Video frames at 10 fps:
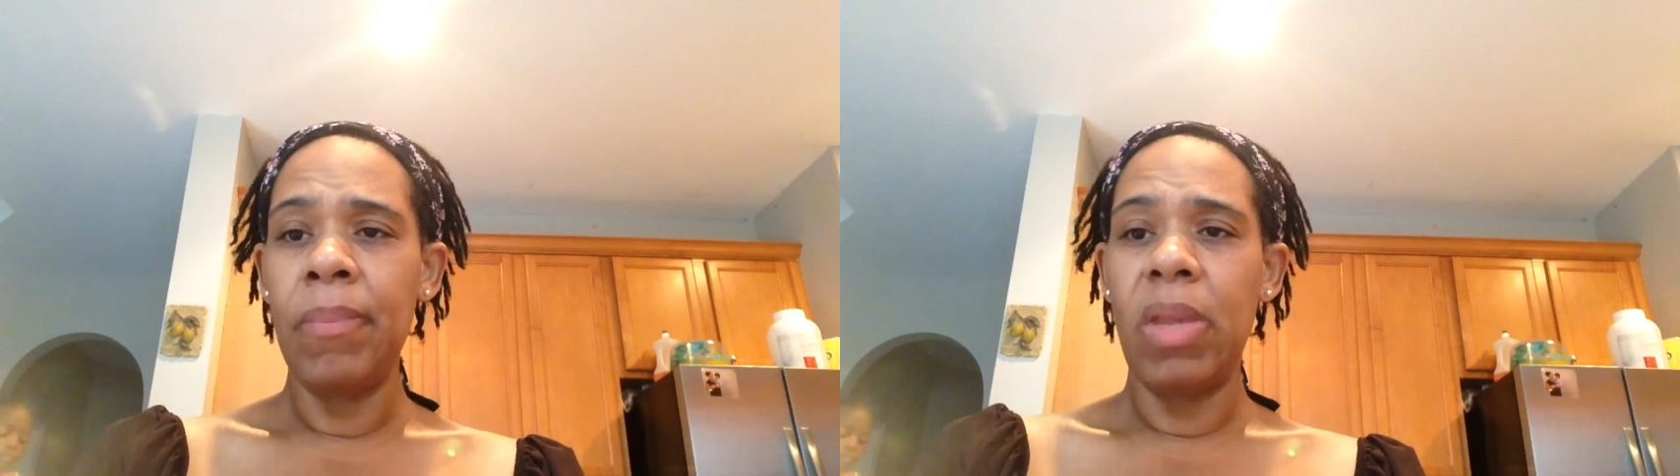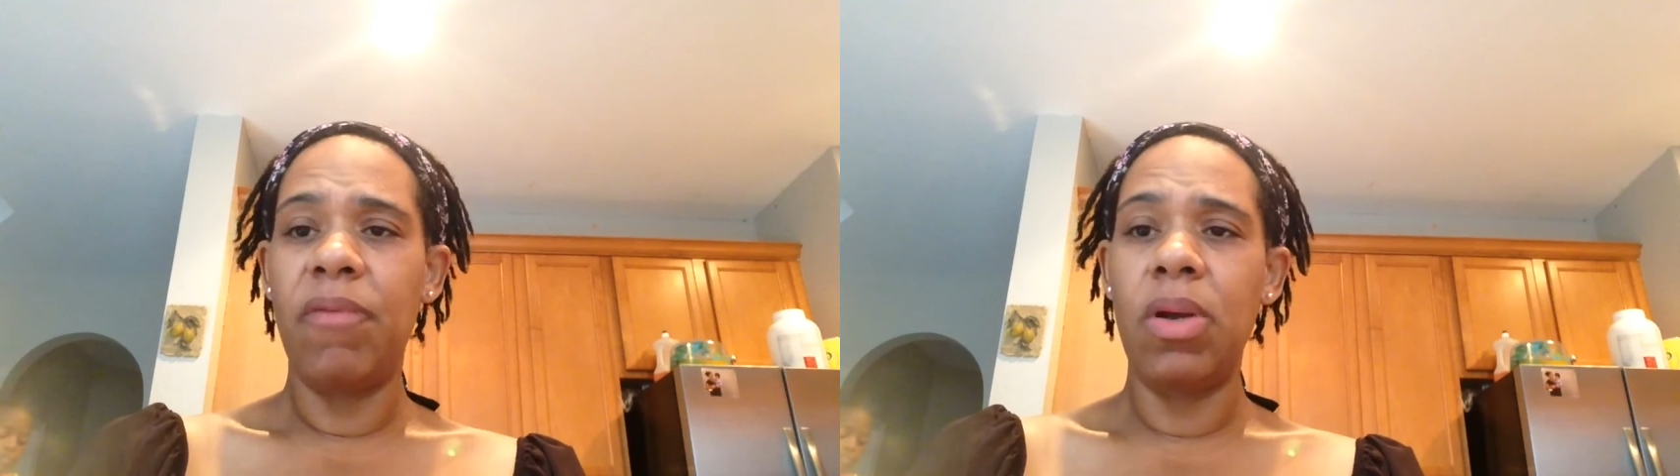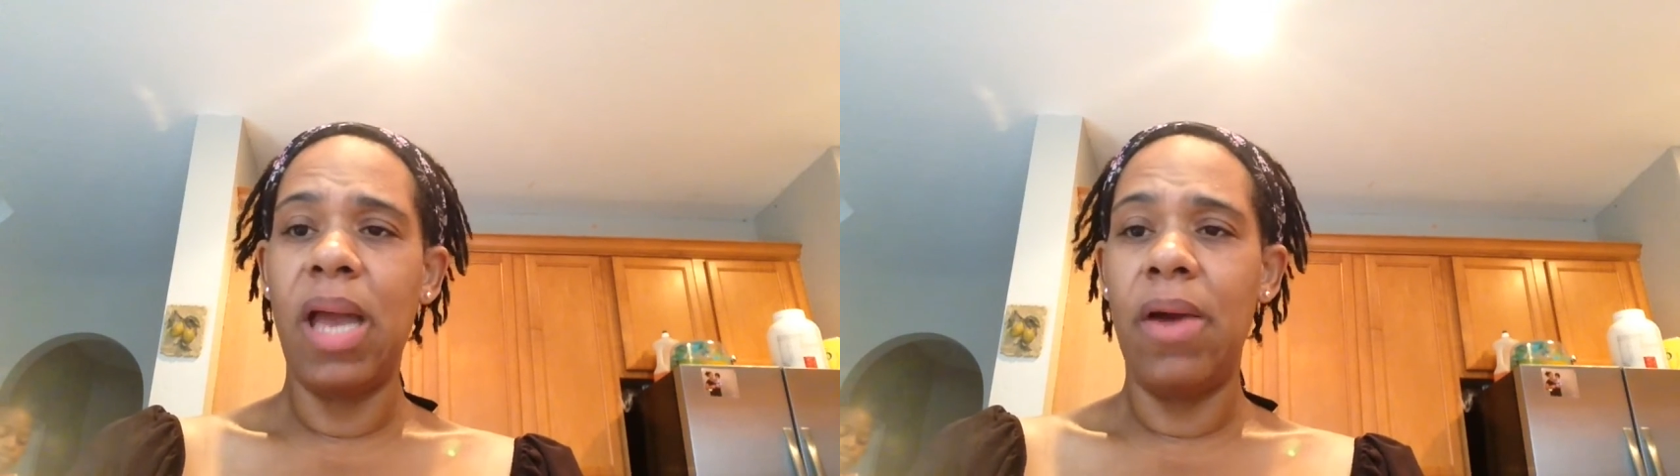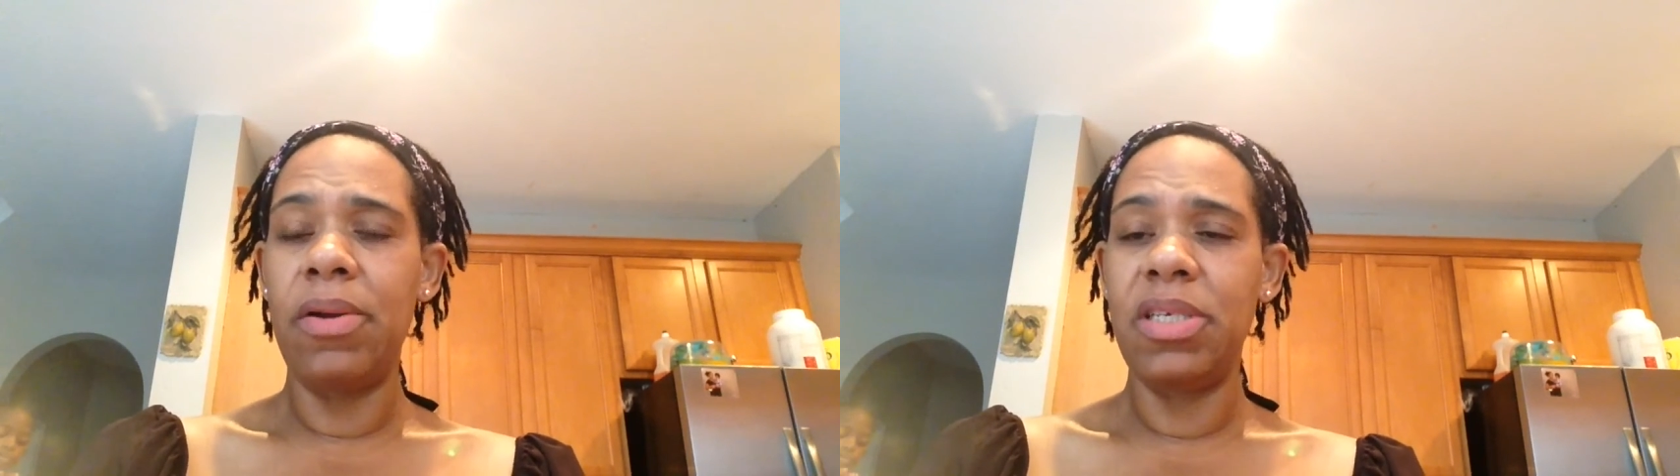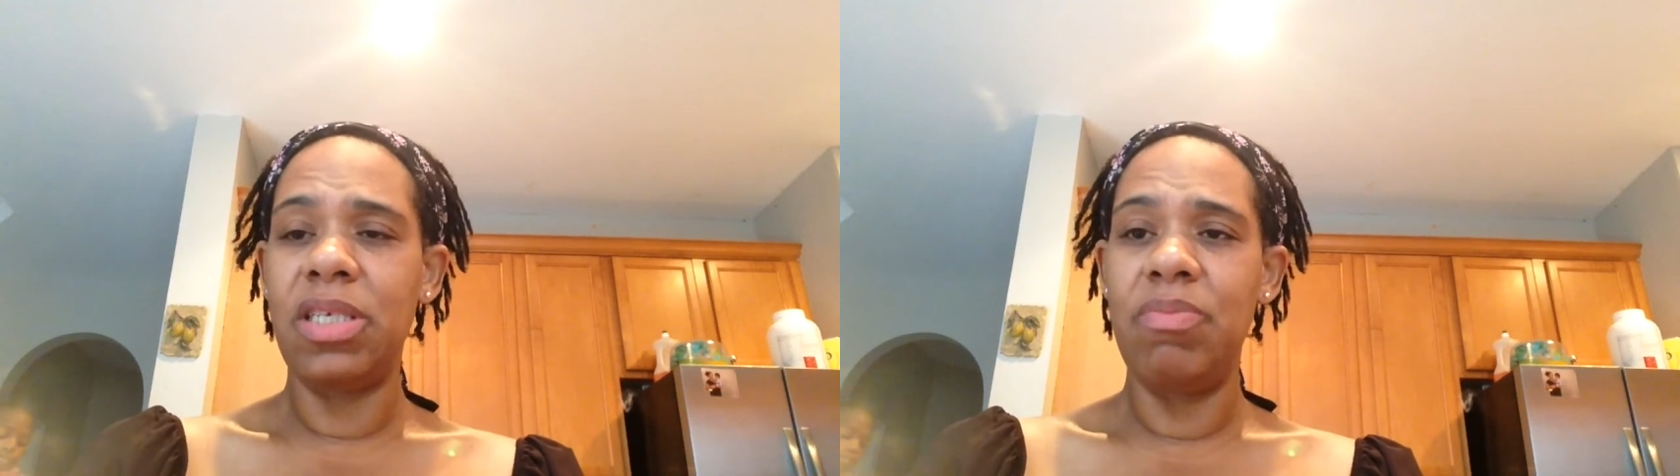and for allowing
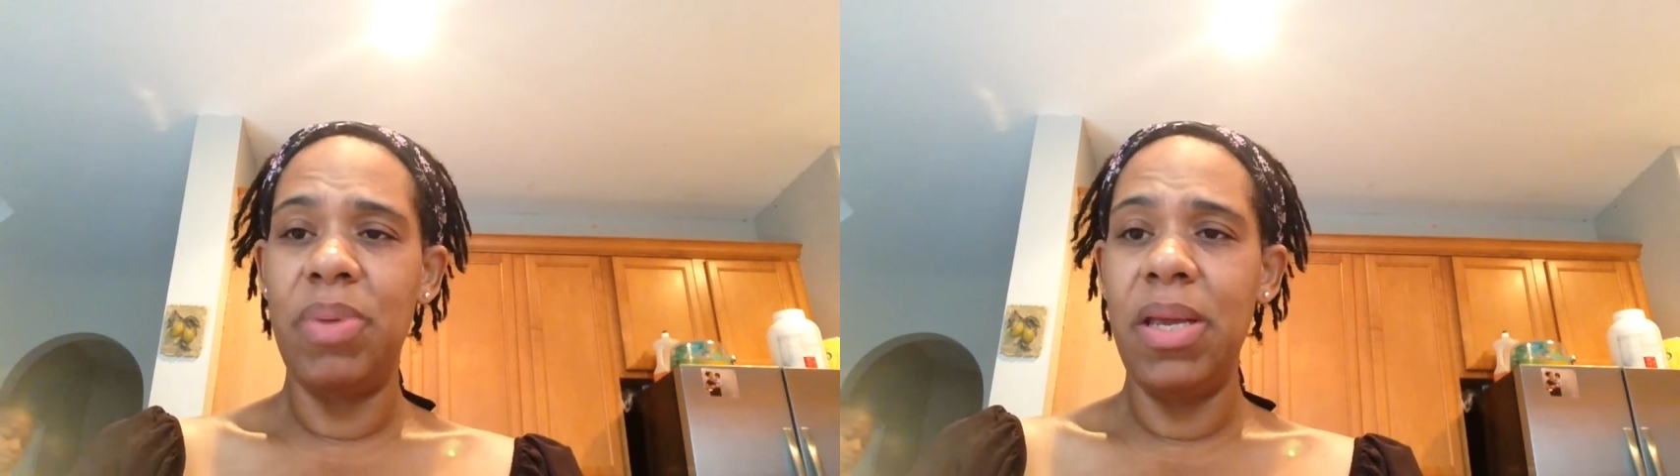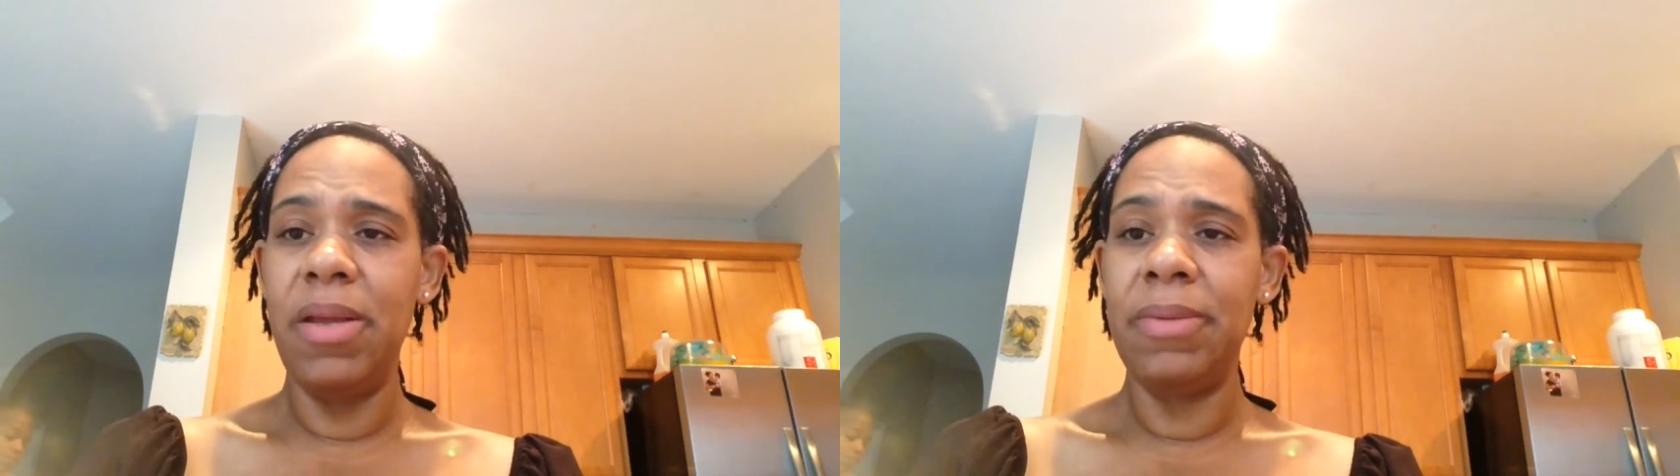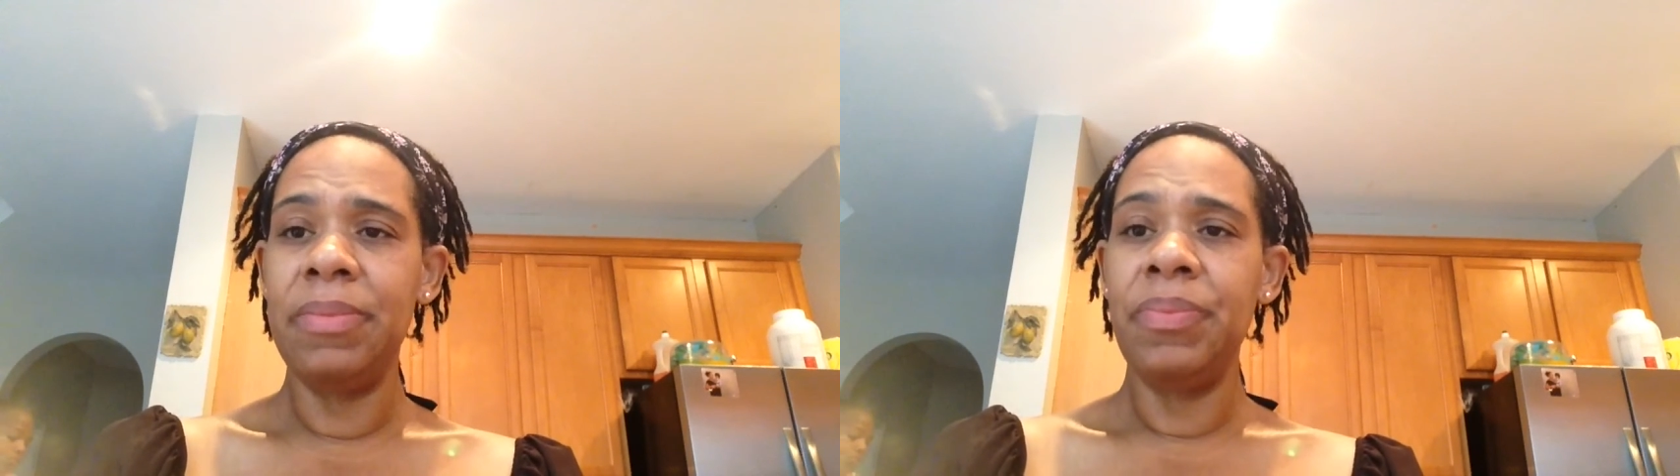us to be